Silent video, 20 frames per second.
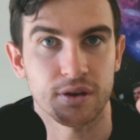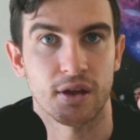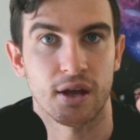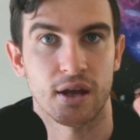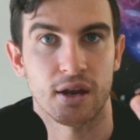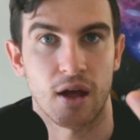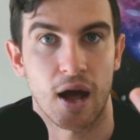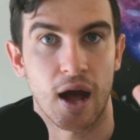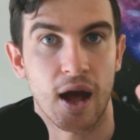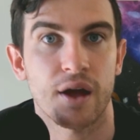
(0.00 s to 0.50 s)
and
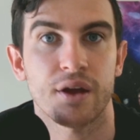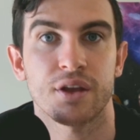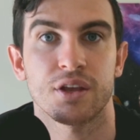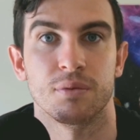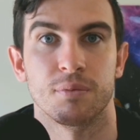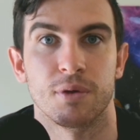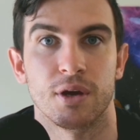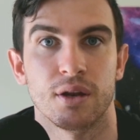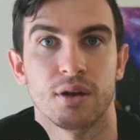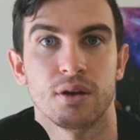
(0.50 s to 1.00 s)

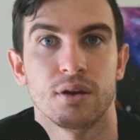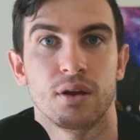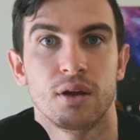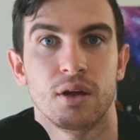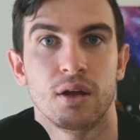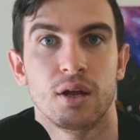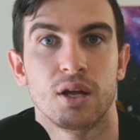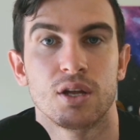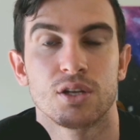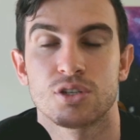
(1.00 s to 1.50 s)
argument.
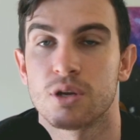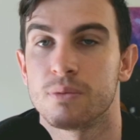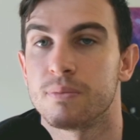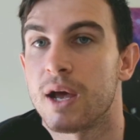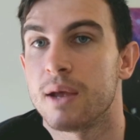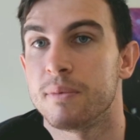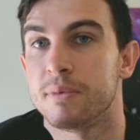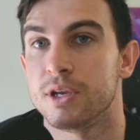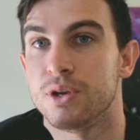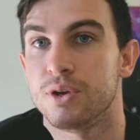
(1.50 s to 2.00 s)
So
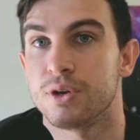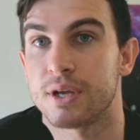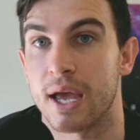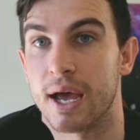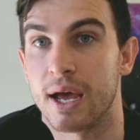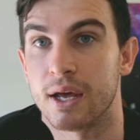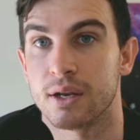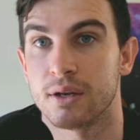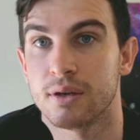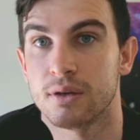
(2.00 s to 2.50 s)
maybe you
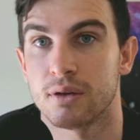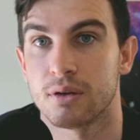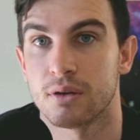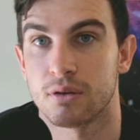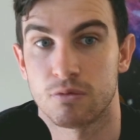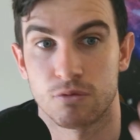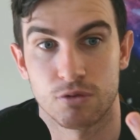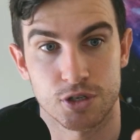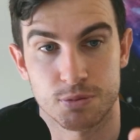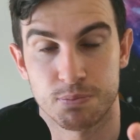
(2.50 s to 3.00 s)
can,
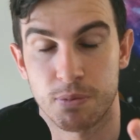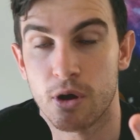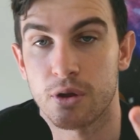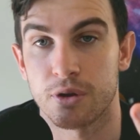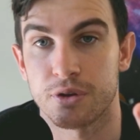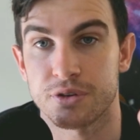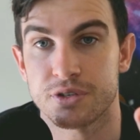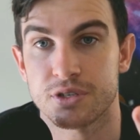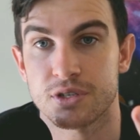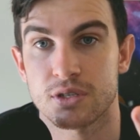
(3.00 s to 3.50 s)

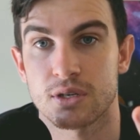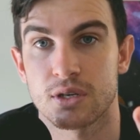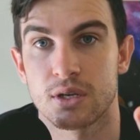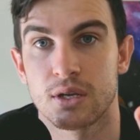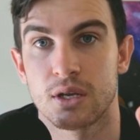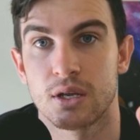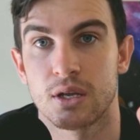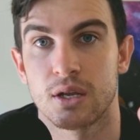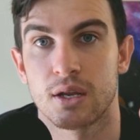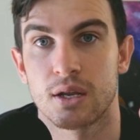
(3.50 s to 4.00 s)
response,
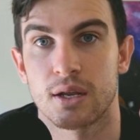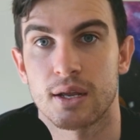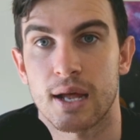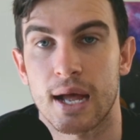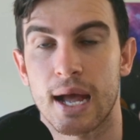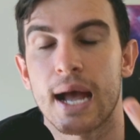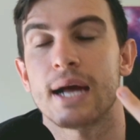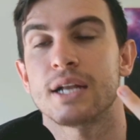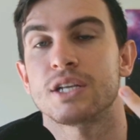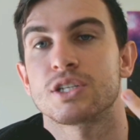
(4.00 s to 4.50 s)

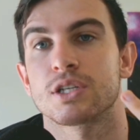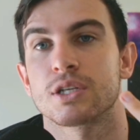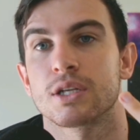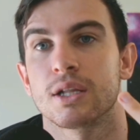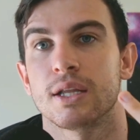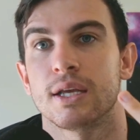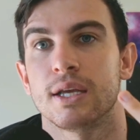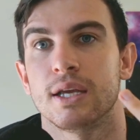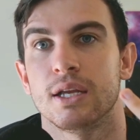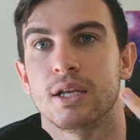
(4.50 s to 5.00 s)

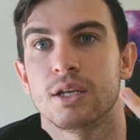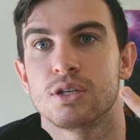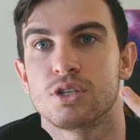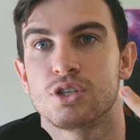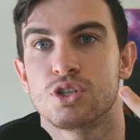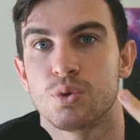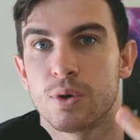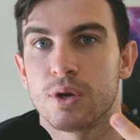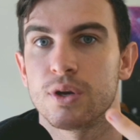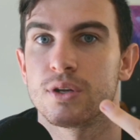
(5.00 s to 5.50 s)
actually
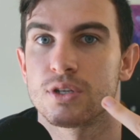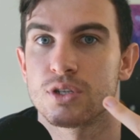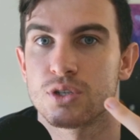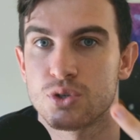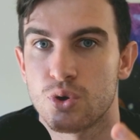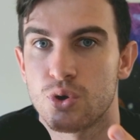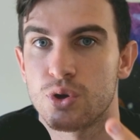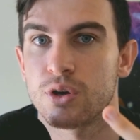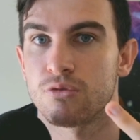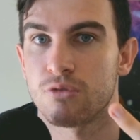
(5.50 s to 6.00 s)
do it
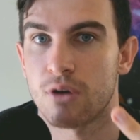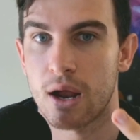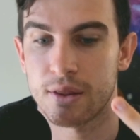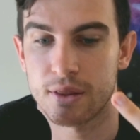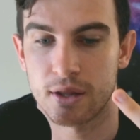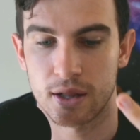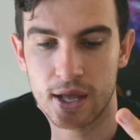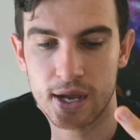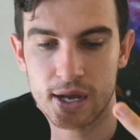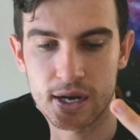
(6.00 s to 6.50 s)
sooner rather
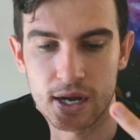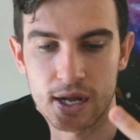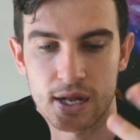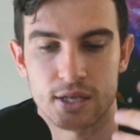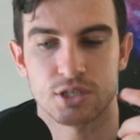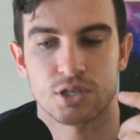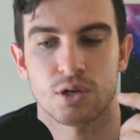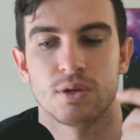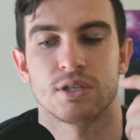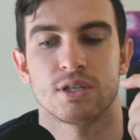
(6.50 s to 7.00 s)
than later.
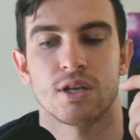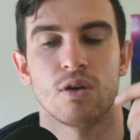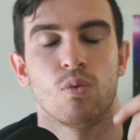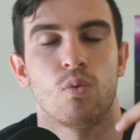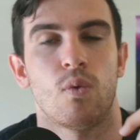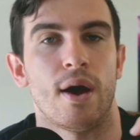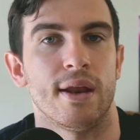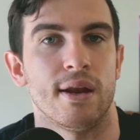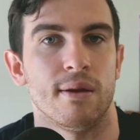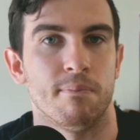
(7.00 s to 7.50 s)
So instead of
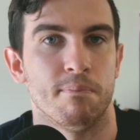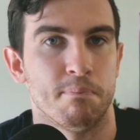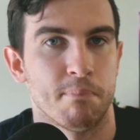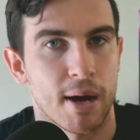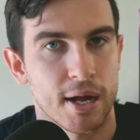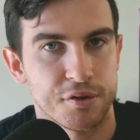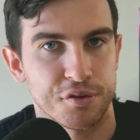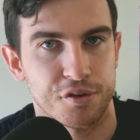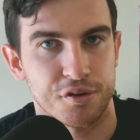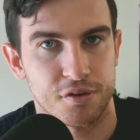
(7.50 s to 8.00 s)
waiting
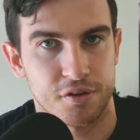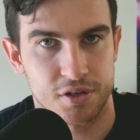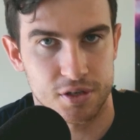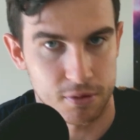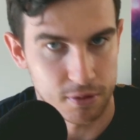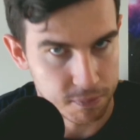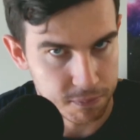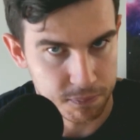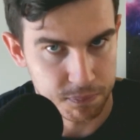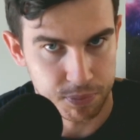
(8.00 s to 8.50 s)
months to
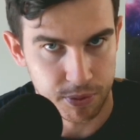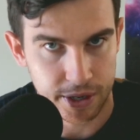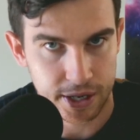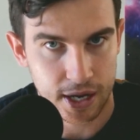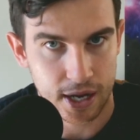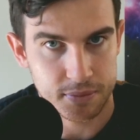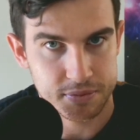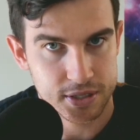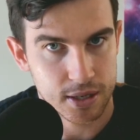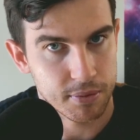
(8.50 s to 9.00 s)
bring
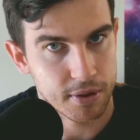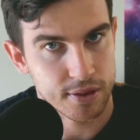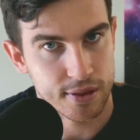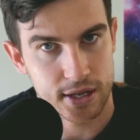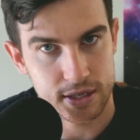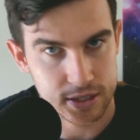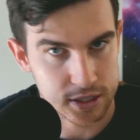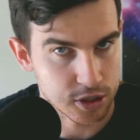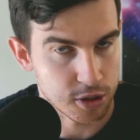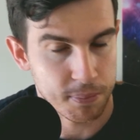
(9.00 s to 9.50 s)
up something that
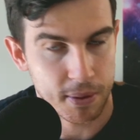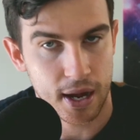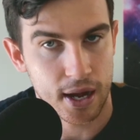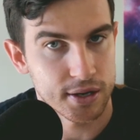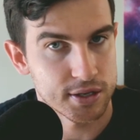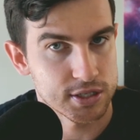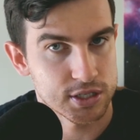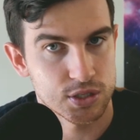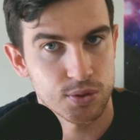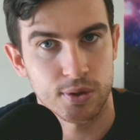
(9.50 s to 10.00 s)
your
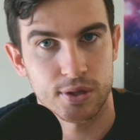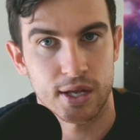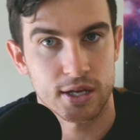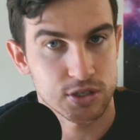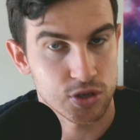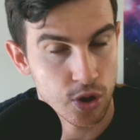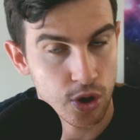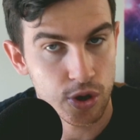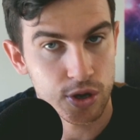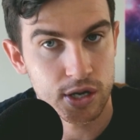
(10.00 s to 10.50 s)
partner's doing that's
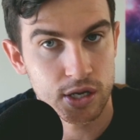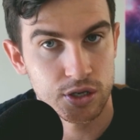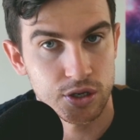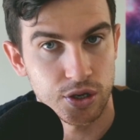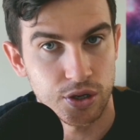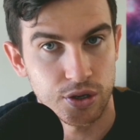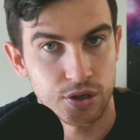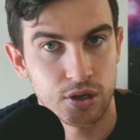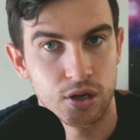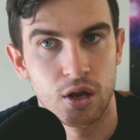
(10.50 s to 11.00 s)
hurting
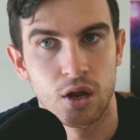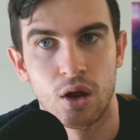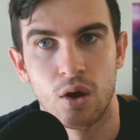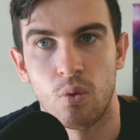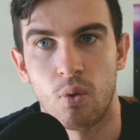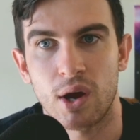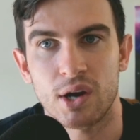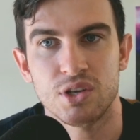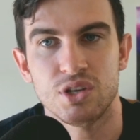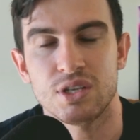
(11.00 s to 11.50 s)
you,
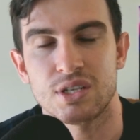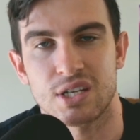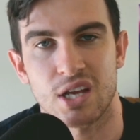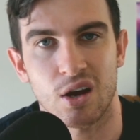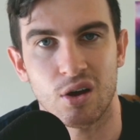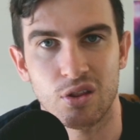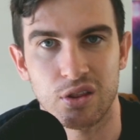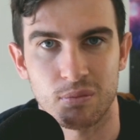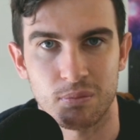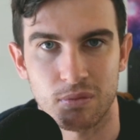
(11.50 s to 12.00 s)
why don't you tell
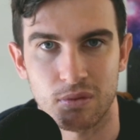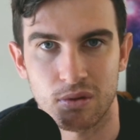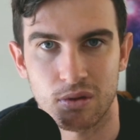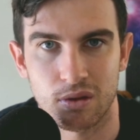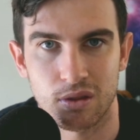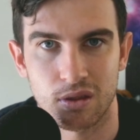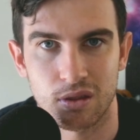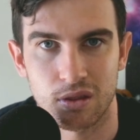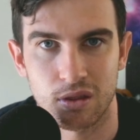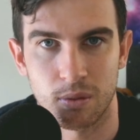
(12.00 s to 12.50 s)
them
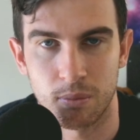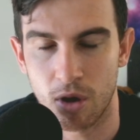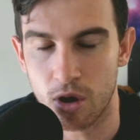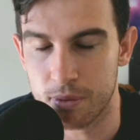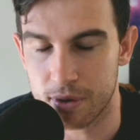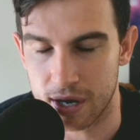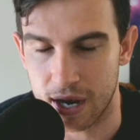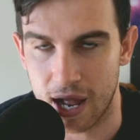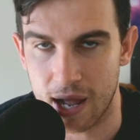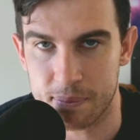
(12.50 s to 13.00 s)
the moment
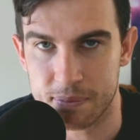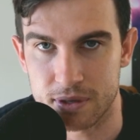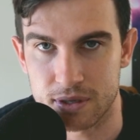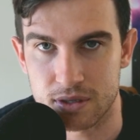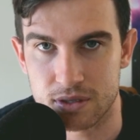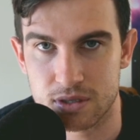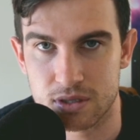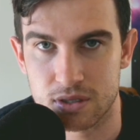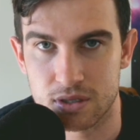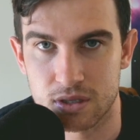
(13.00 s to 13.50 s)
it
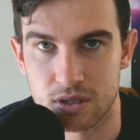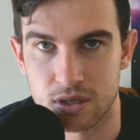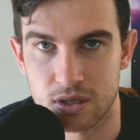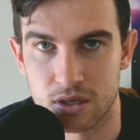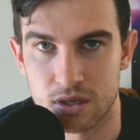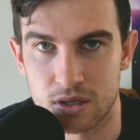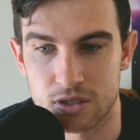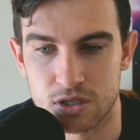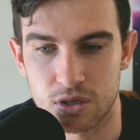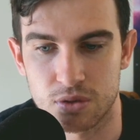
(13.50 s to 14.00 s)
happens?
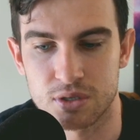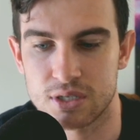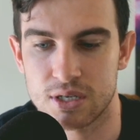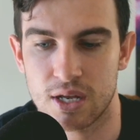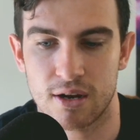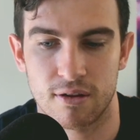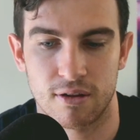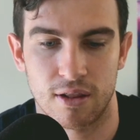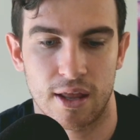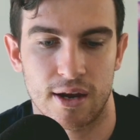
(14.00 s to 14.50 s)
So instead
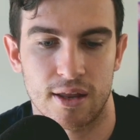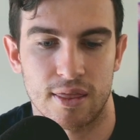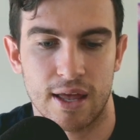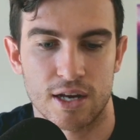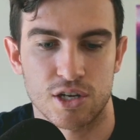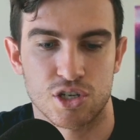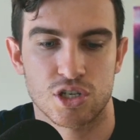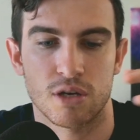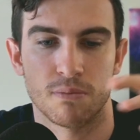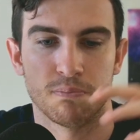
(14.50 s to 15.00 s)
of letting that
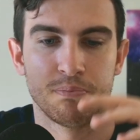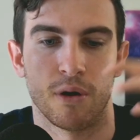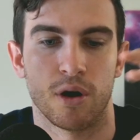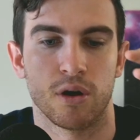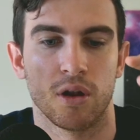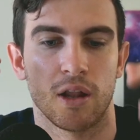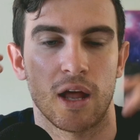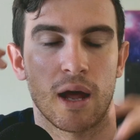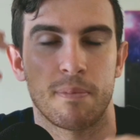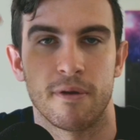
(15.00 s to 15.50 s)
shit
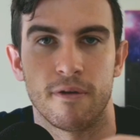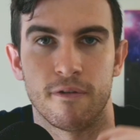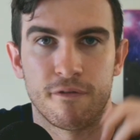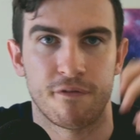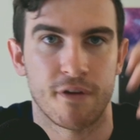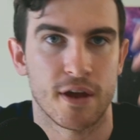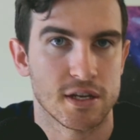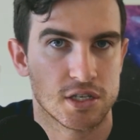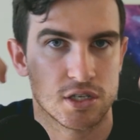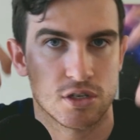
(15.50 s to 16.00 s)
bottle up and
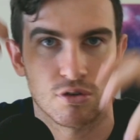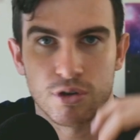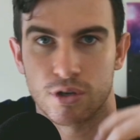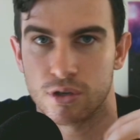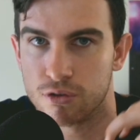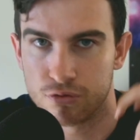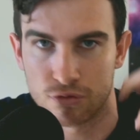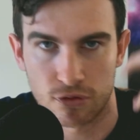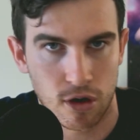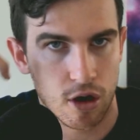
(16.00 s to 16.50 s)
fester and
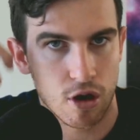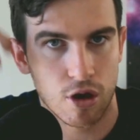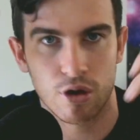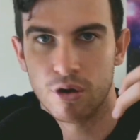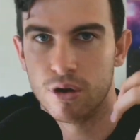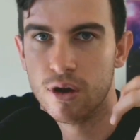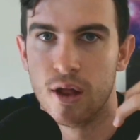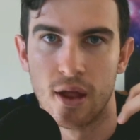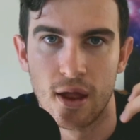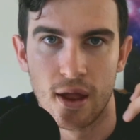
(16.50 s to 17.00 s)
grow
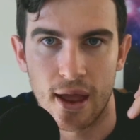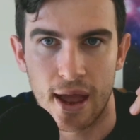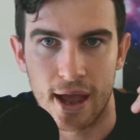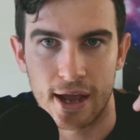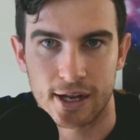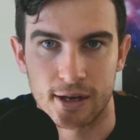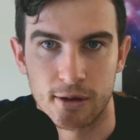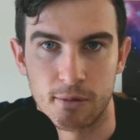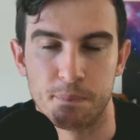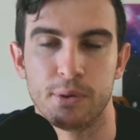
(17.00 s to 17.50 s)

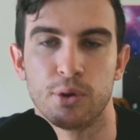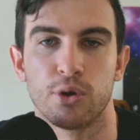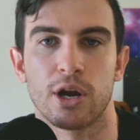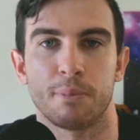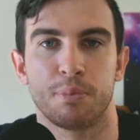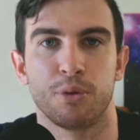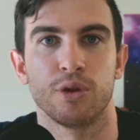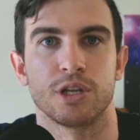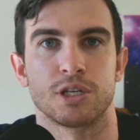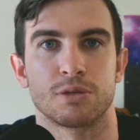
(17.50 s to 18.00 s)
and build up
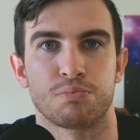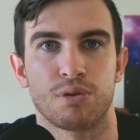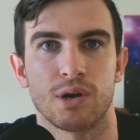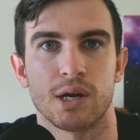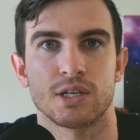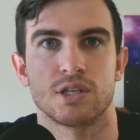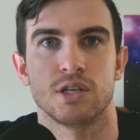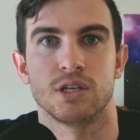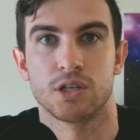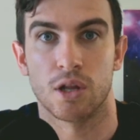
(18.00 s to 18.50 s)
all this
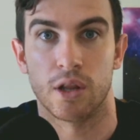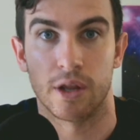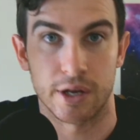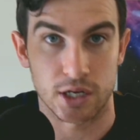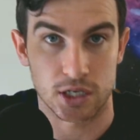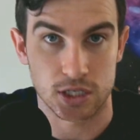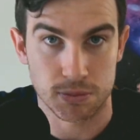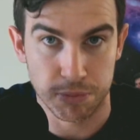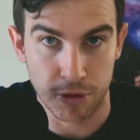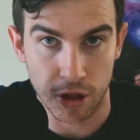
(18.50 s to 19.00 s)
pressure until it
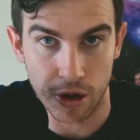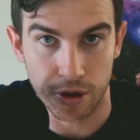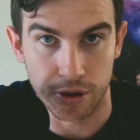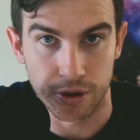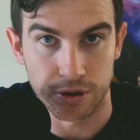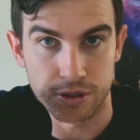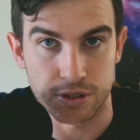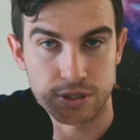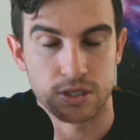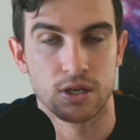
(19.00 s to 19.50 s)

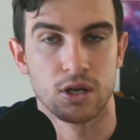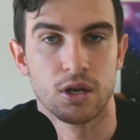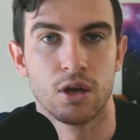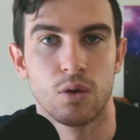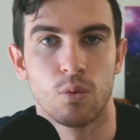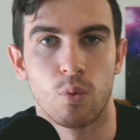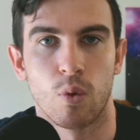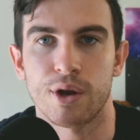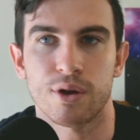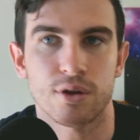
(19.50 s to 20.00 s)
explodes,
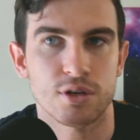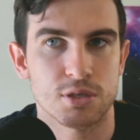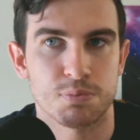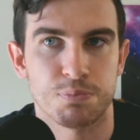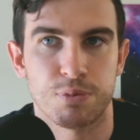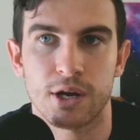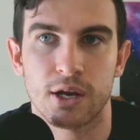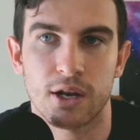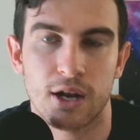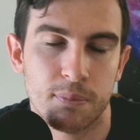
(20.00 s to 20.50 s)
why not just
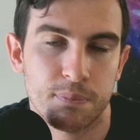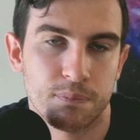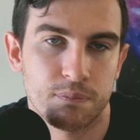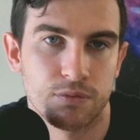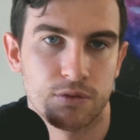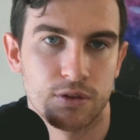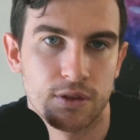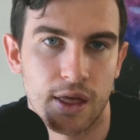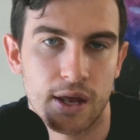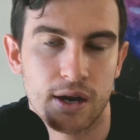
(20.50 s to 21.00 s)
bring it up
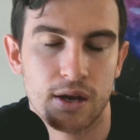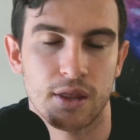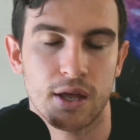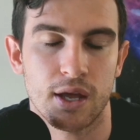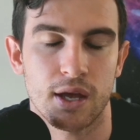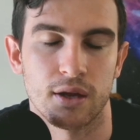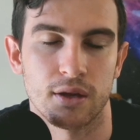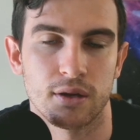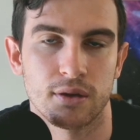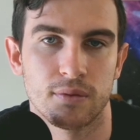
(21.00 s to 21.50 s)
then and there?
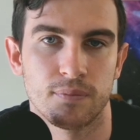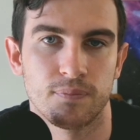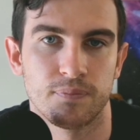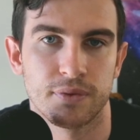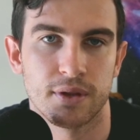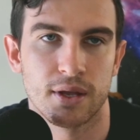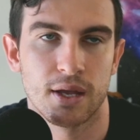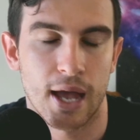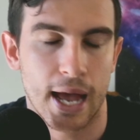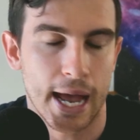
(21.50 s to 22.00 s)

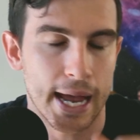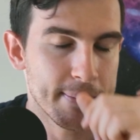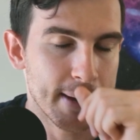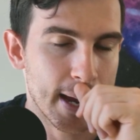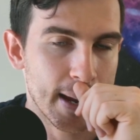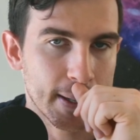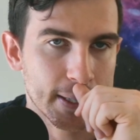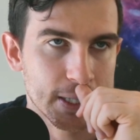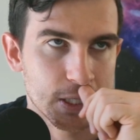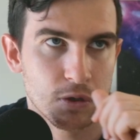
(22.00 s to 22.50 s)
Hey, babe,
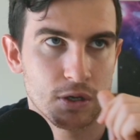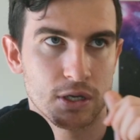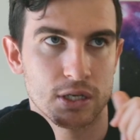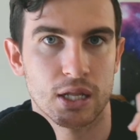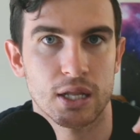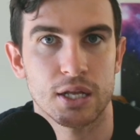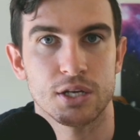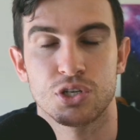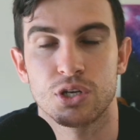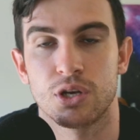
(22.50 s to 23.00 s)
I just wanted to
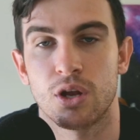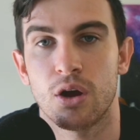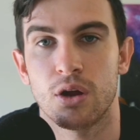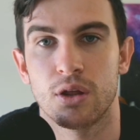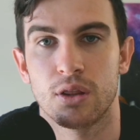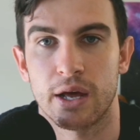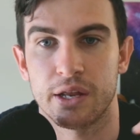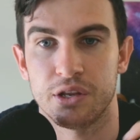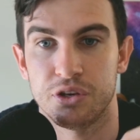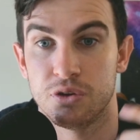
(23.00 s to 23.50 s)
let you know
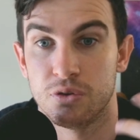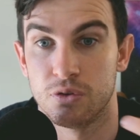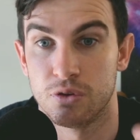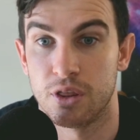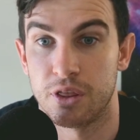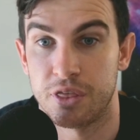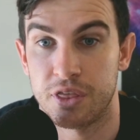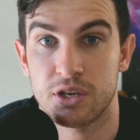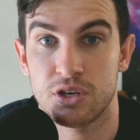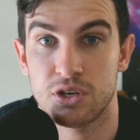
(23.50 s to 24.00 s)
that the
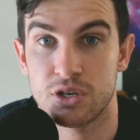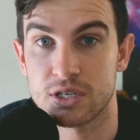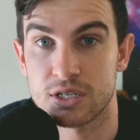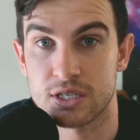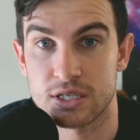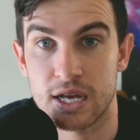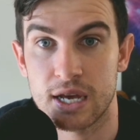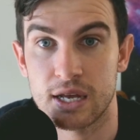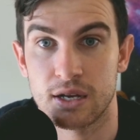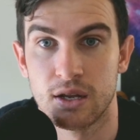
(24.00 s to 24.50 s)
thing you just
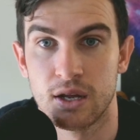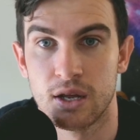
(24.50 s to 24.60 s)
said